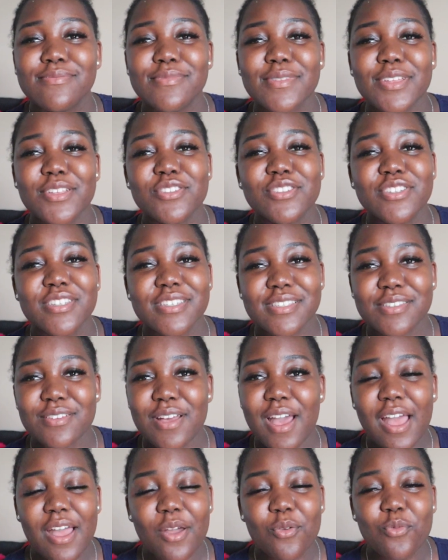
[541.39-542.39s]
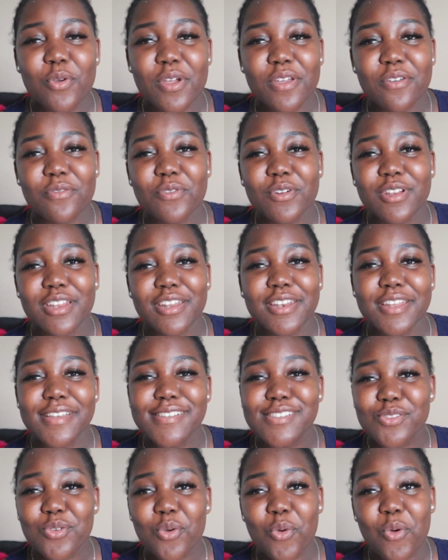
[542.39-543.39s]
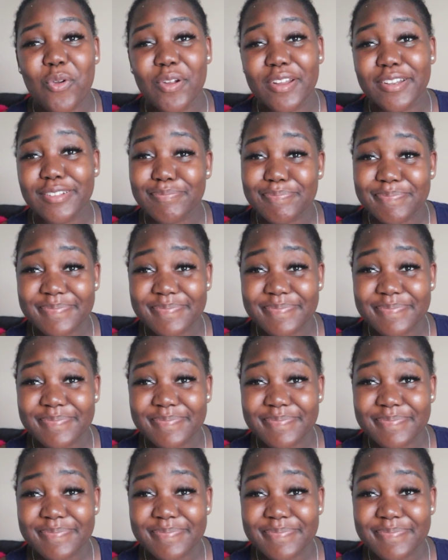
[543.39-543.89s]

Then you just have to wait for the next cohort.